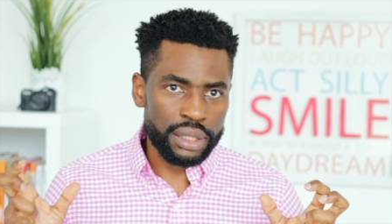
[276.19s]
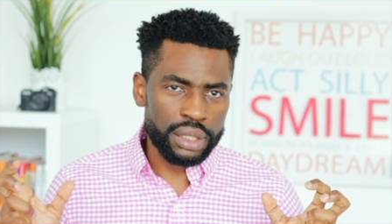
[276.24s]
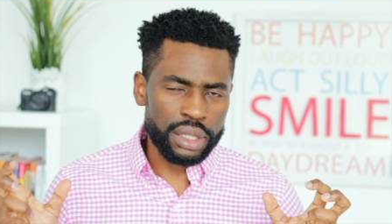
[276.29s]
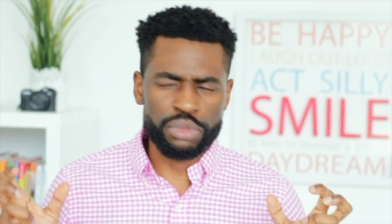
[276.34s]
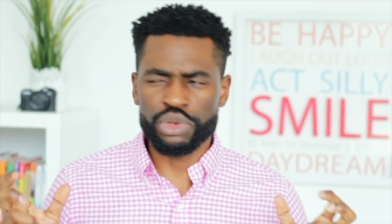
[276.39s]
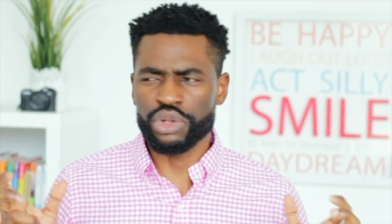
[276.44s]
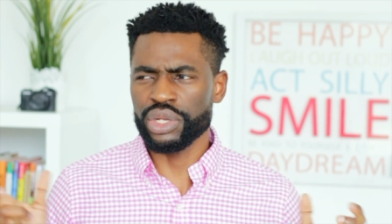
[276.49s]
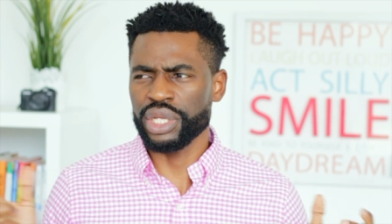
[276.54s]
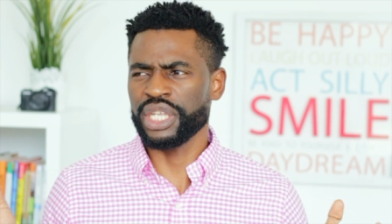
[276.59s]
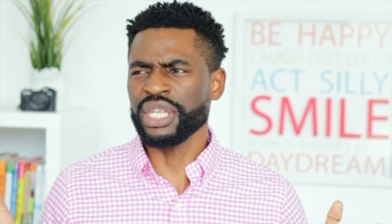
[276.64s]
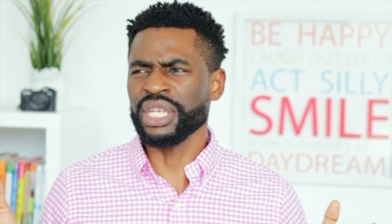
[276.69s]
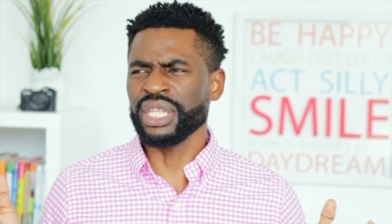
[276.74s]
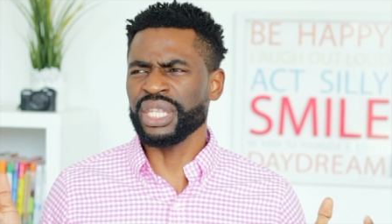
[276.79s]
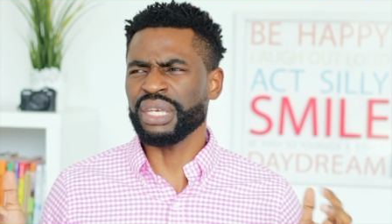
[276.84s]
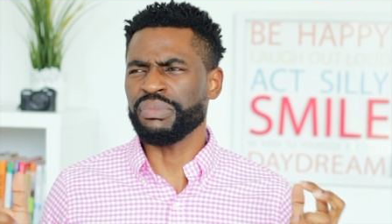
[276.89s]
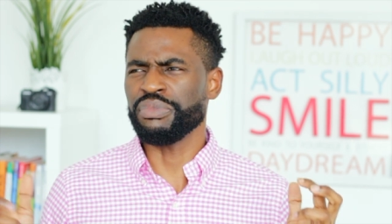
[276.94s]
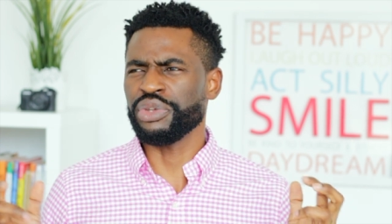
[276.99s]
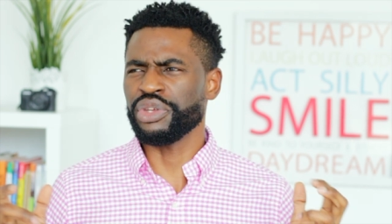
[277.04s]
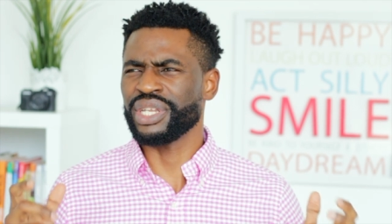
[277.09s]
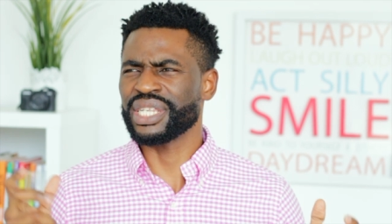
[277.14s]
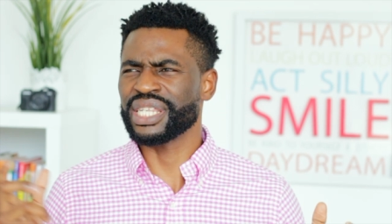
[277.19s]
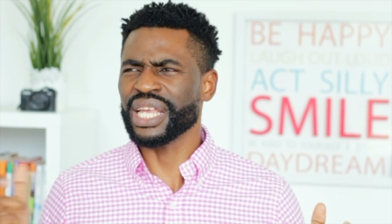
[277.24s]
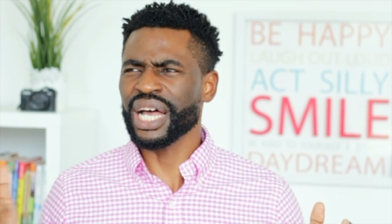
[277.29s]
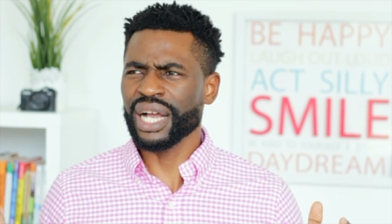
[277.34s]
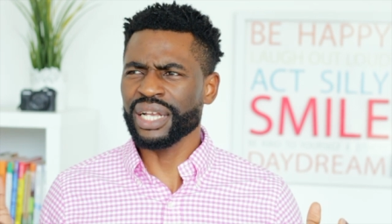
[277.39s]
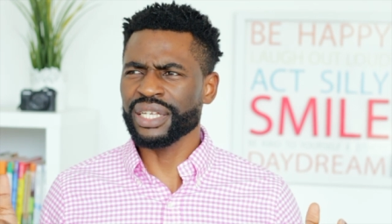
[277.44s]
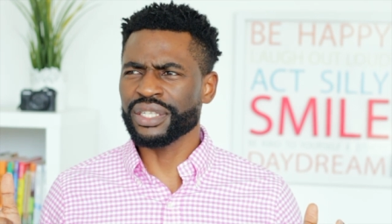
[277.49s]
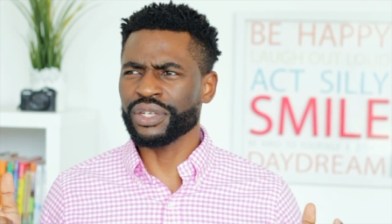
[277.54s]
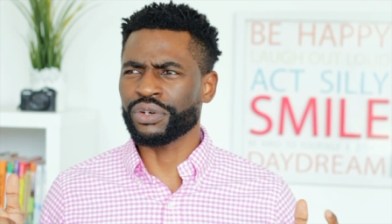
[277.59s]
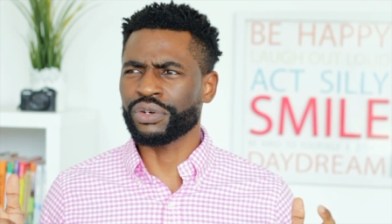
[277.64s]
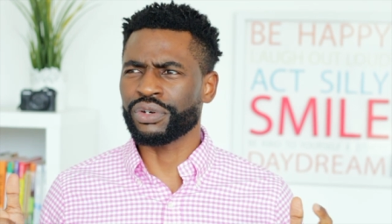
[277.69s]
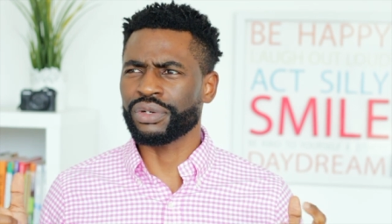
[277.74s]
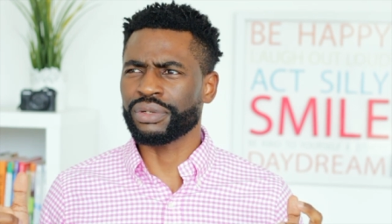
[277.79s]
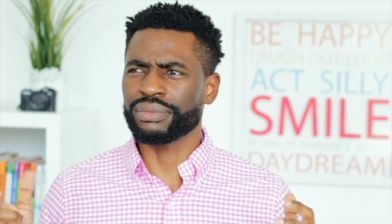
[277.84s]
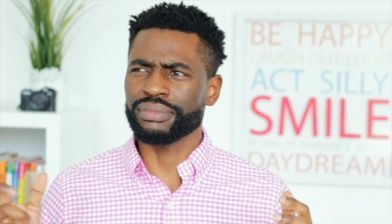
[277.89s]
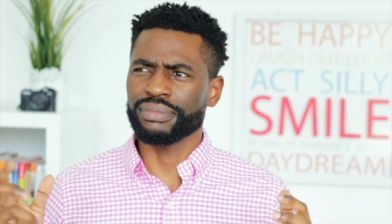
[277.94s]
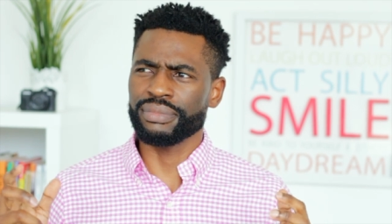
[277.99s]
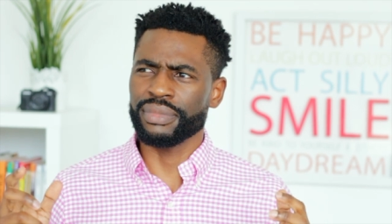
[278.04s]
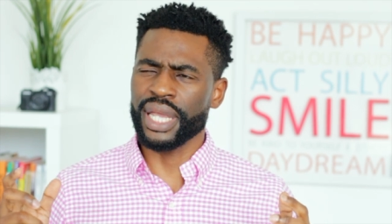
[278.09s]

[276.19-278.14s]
immune is it immunized or?